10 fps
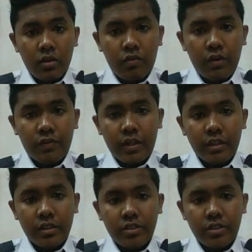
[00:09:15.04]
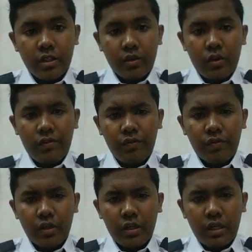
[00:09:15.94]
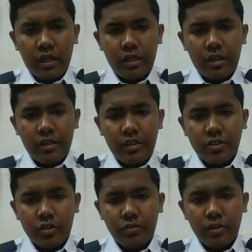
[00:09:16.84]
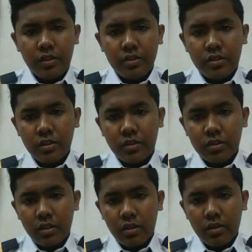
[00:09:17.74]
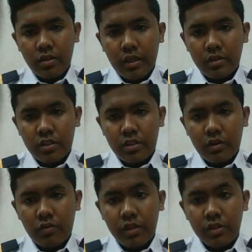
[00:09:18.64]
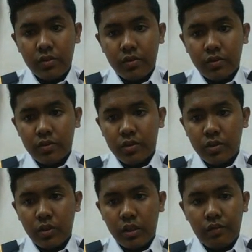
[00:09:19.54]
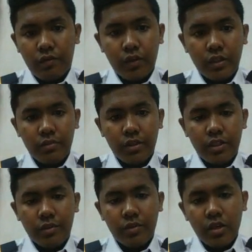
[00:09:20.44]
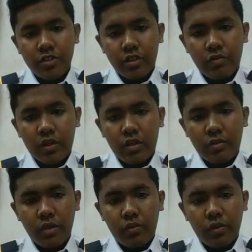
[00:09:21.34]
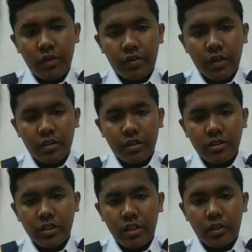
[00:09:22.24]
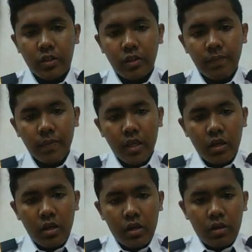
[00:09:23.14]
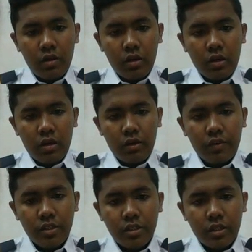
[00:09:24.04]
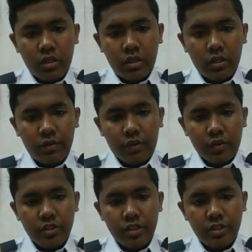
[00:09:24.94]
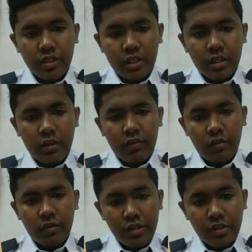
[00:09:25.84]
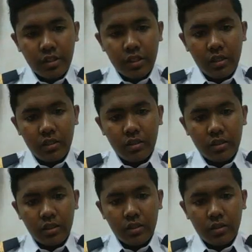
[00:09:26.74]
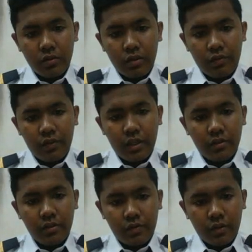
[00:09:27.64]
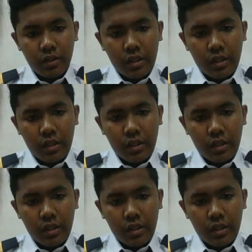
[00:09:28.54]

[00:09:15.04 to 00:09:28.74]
Wave characteristic. Waves are disturbances that travel through a fluid medium. Several common wave characteristics include first, frequency, second, velocity, third, wavelength, fourth,